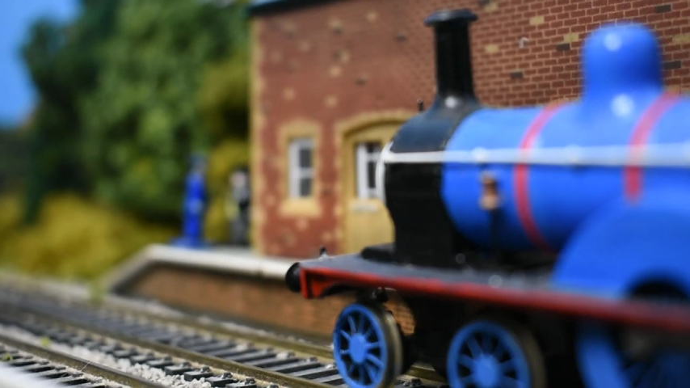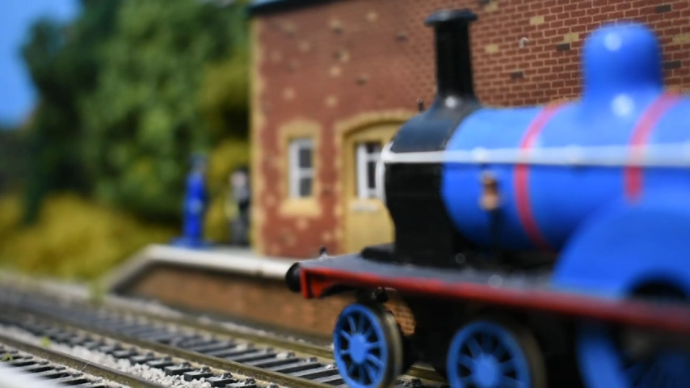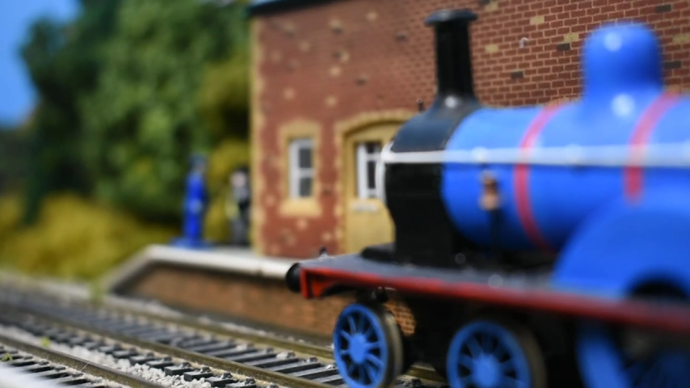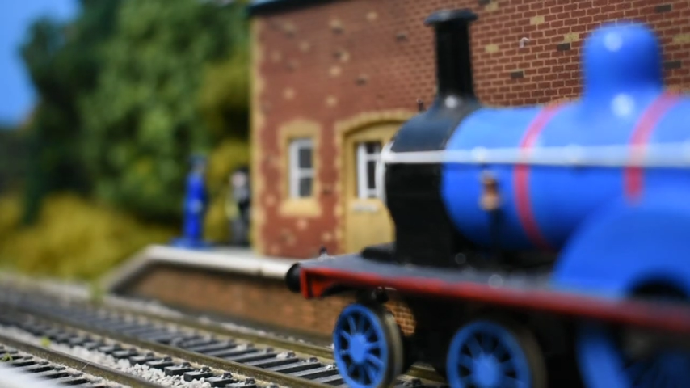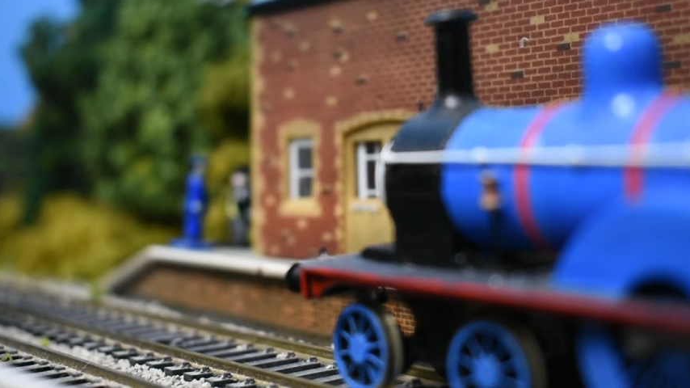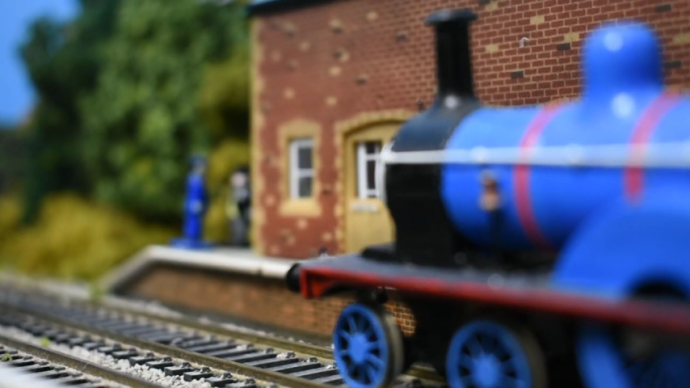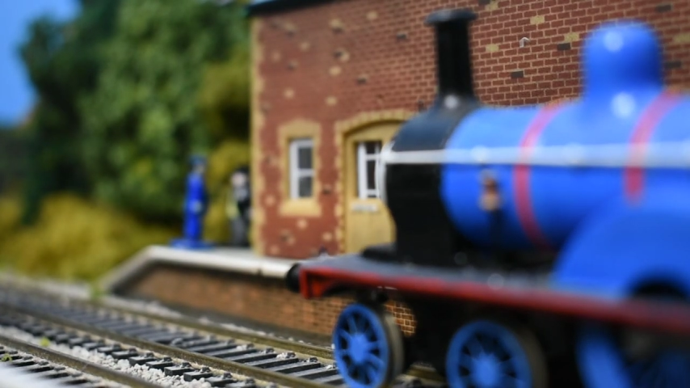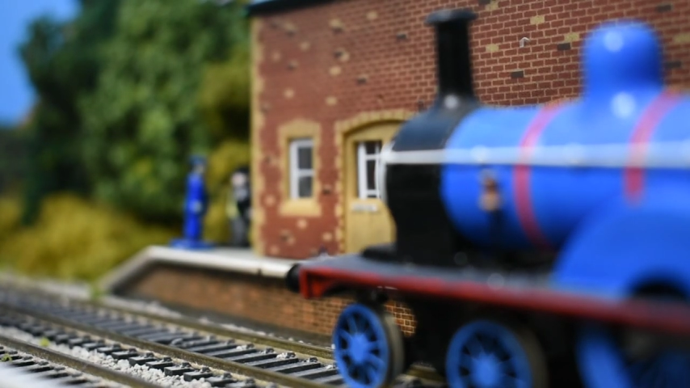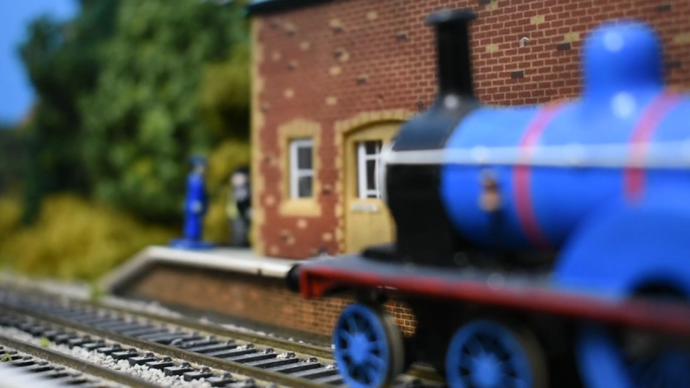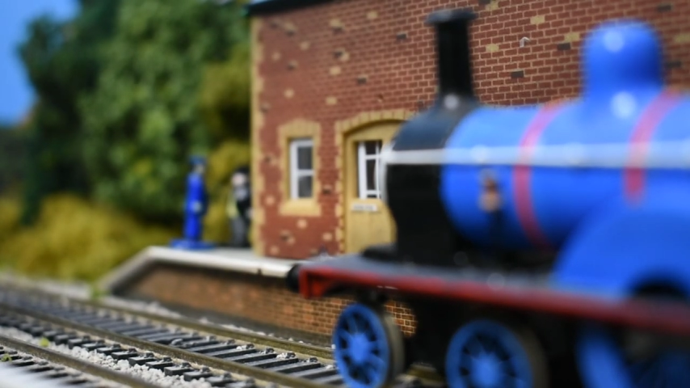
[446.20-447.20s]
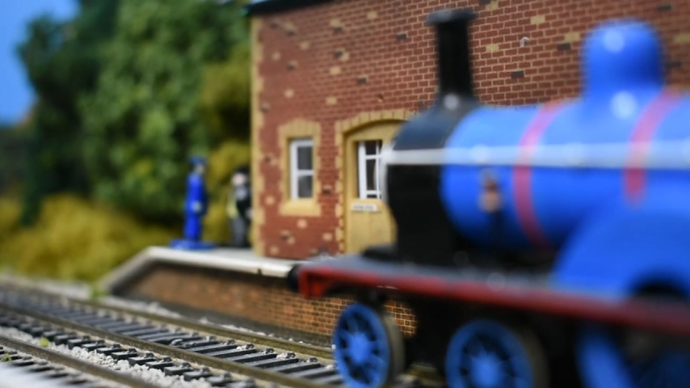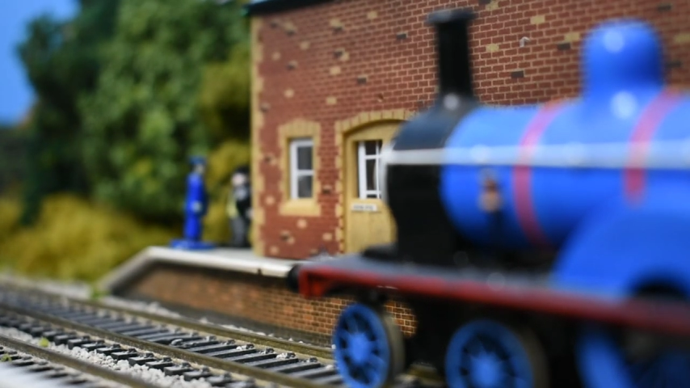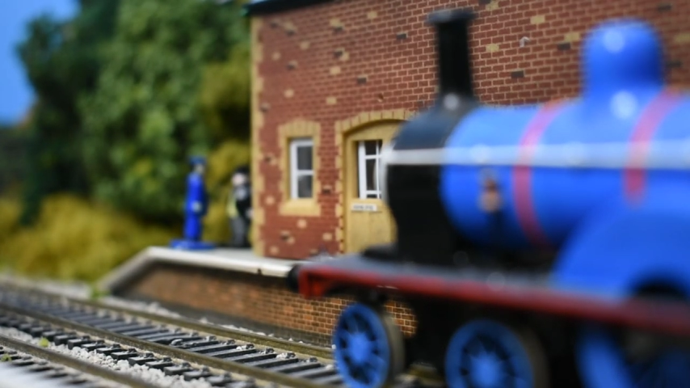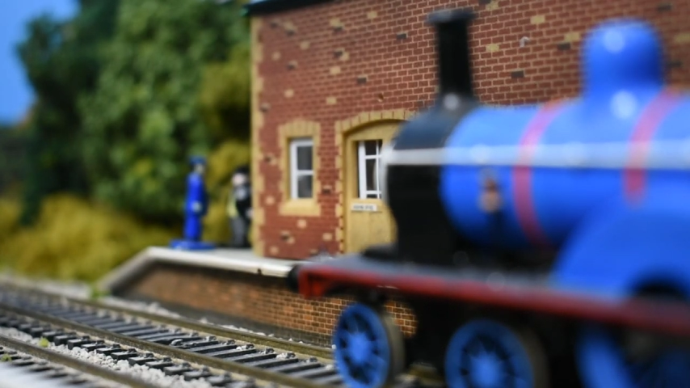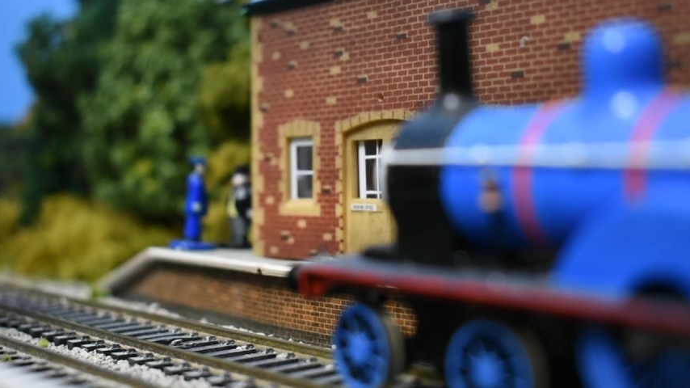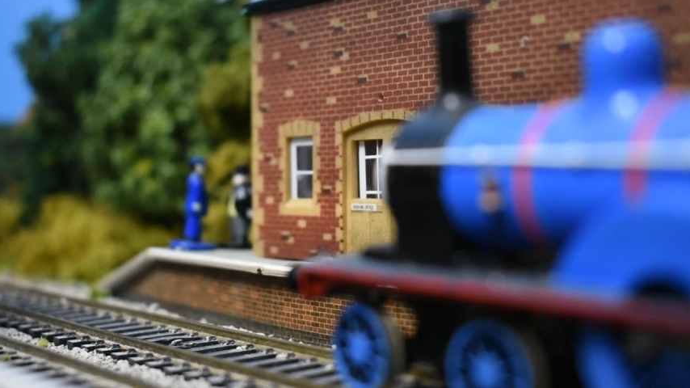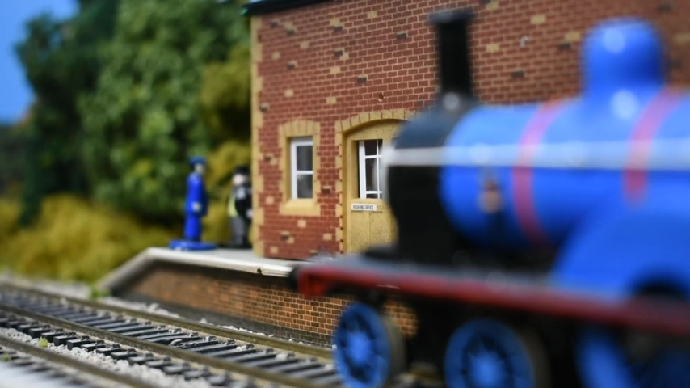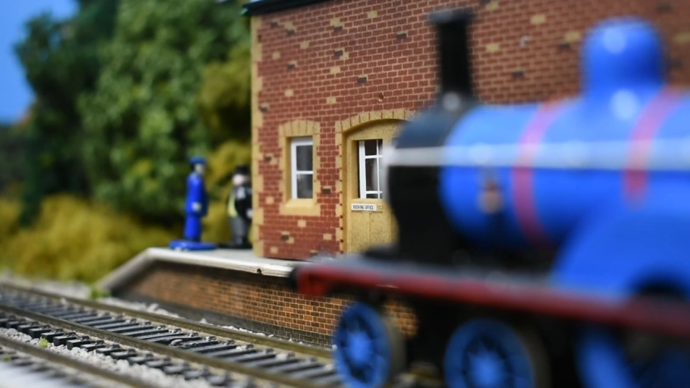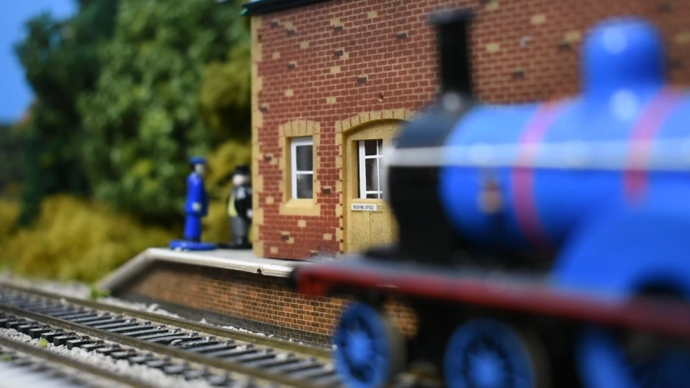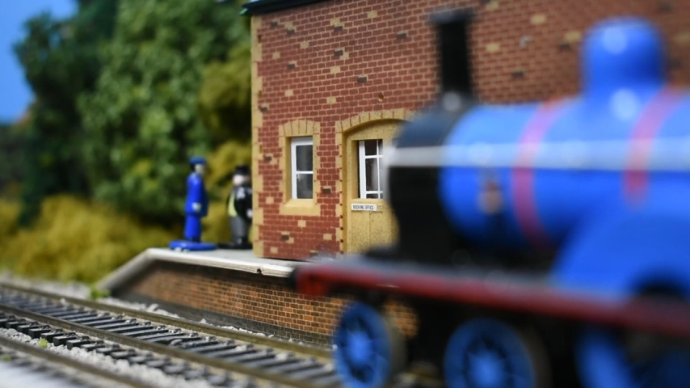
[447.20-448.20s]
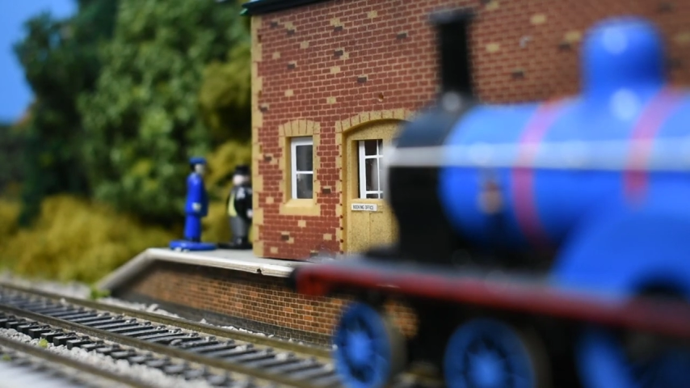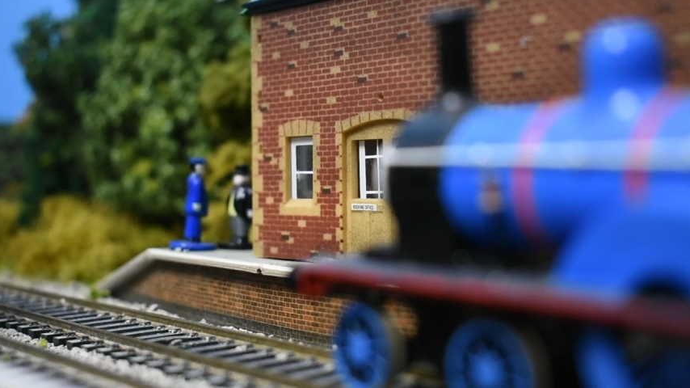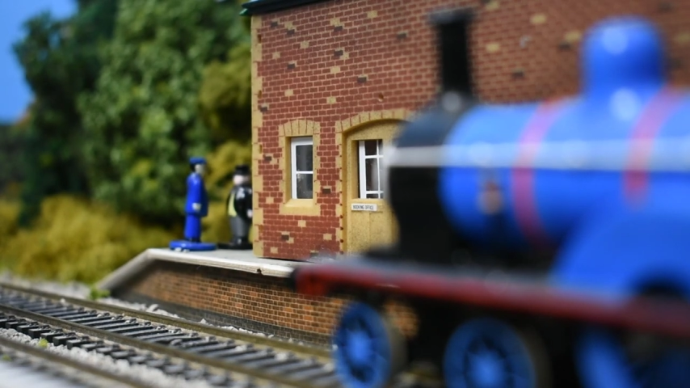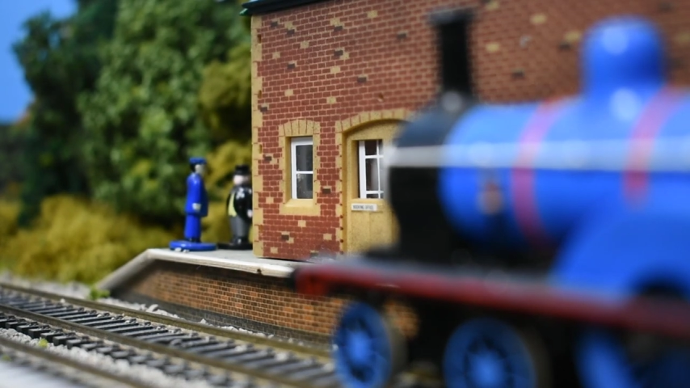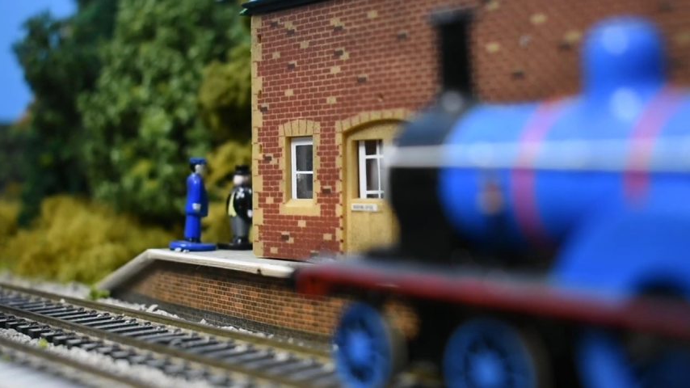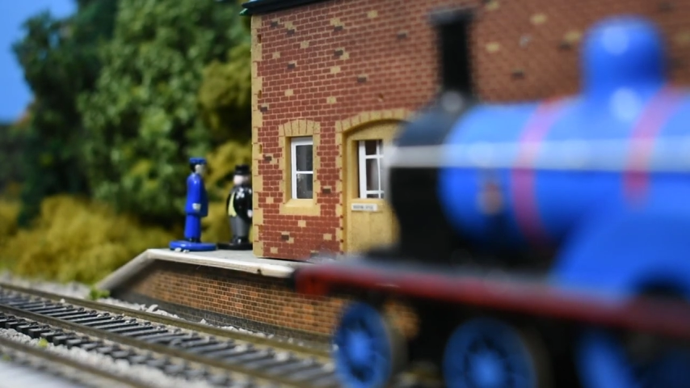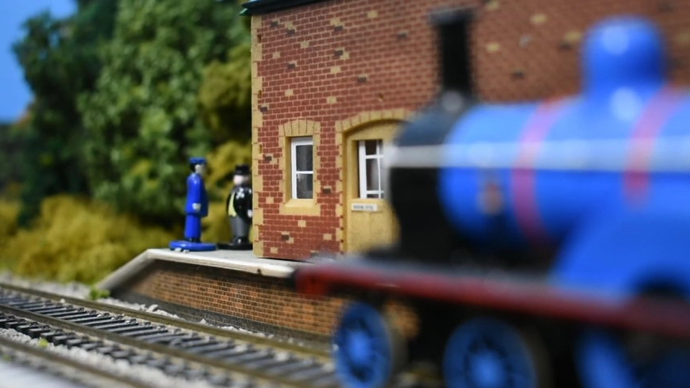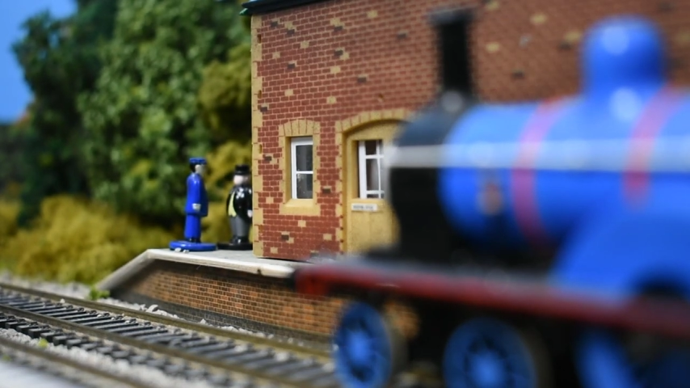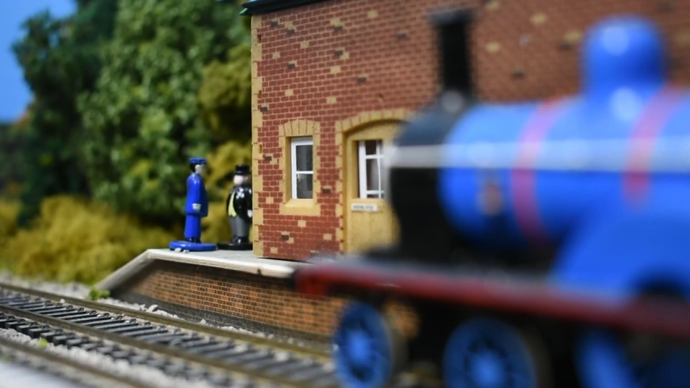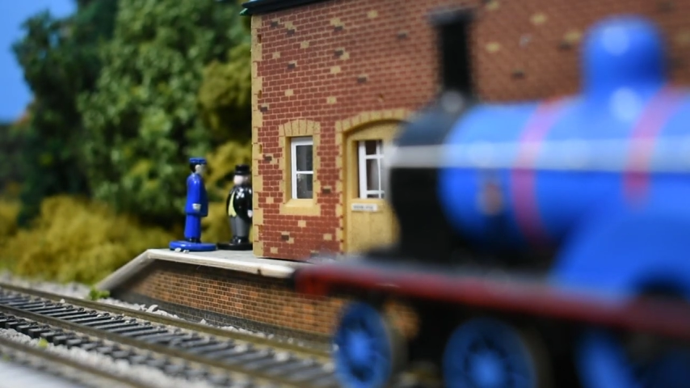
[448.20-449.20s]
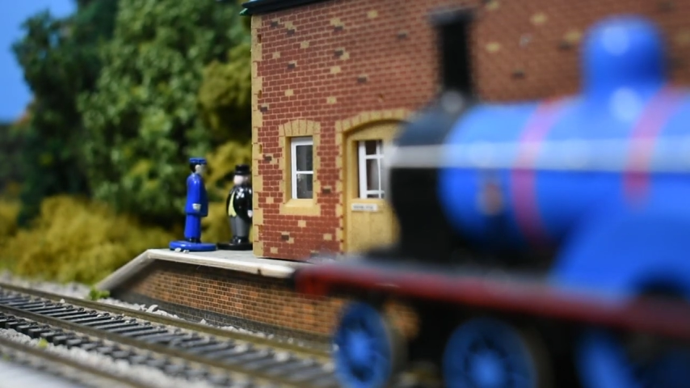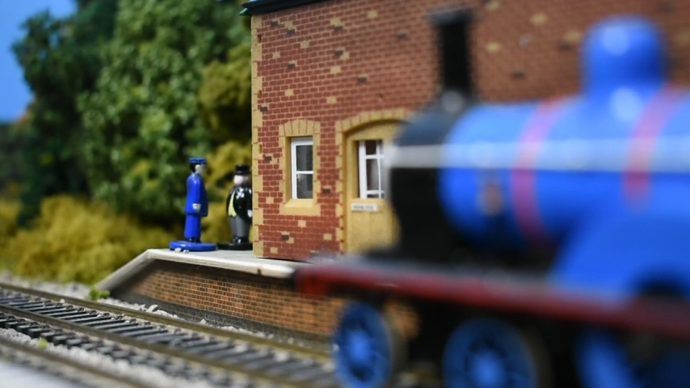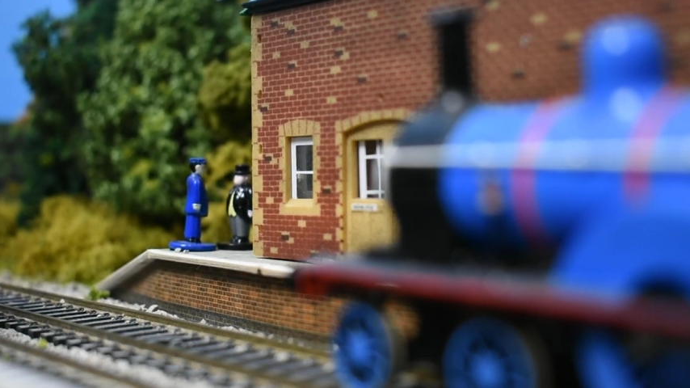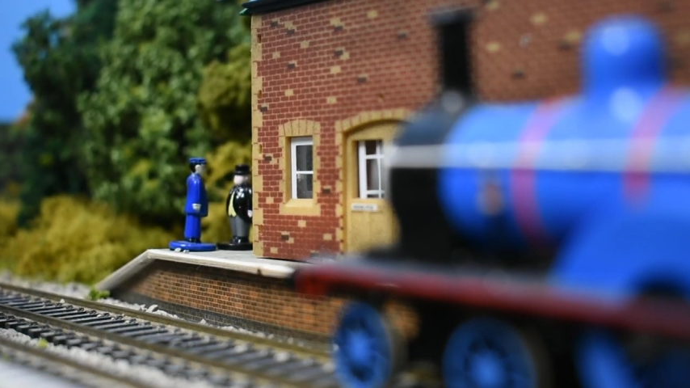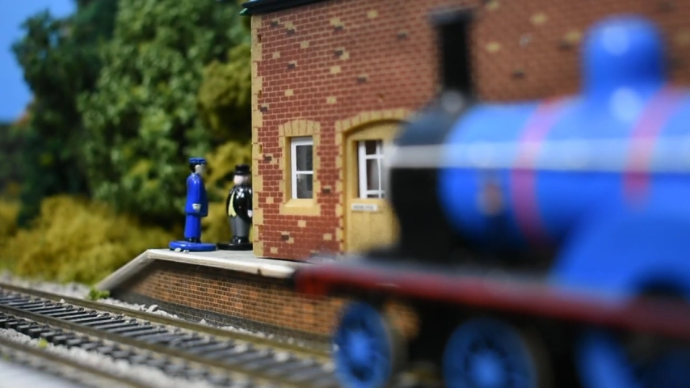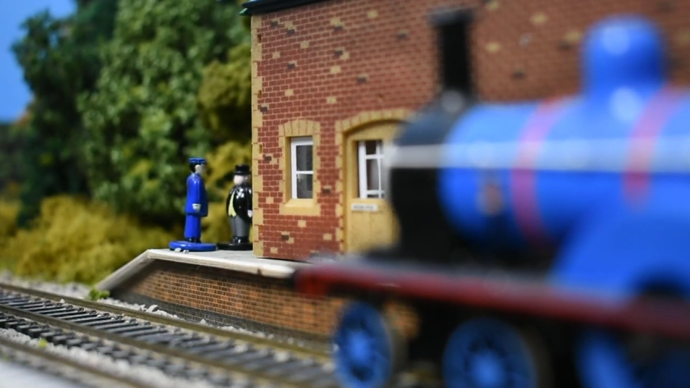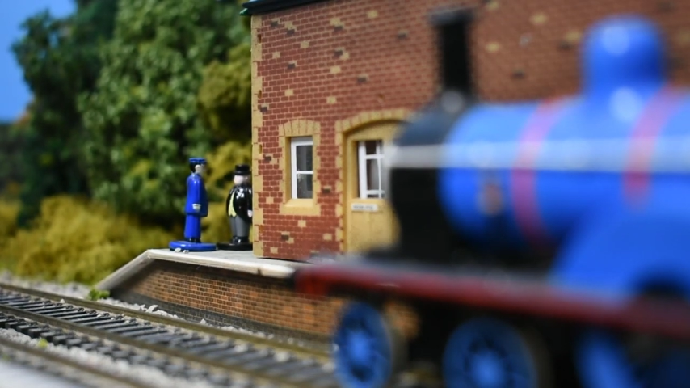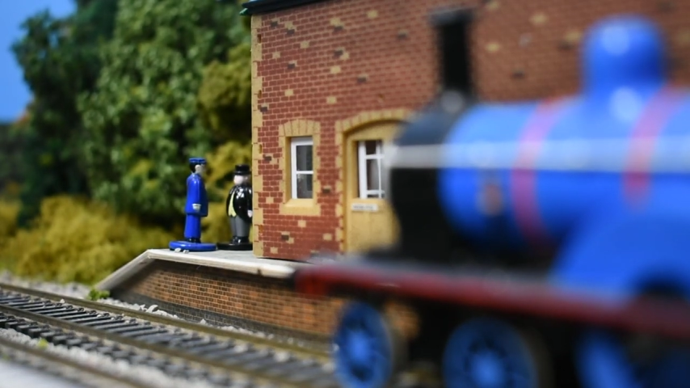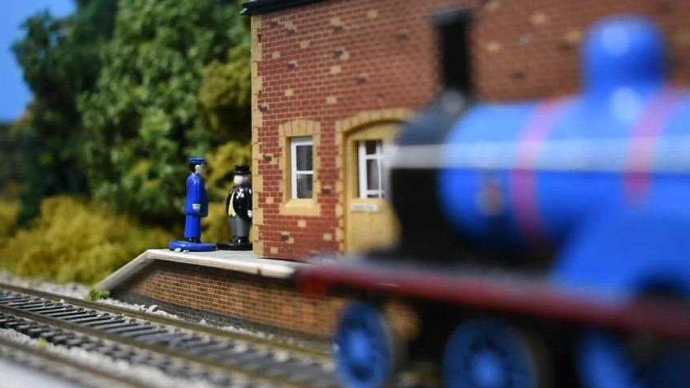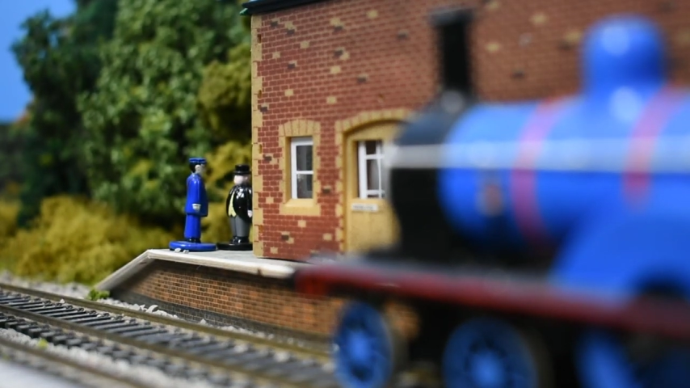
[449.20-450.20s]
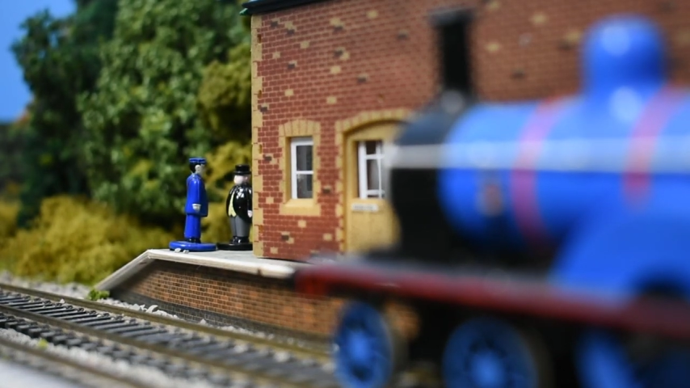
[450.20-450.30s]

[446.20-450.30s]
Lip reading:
(no speaker visible)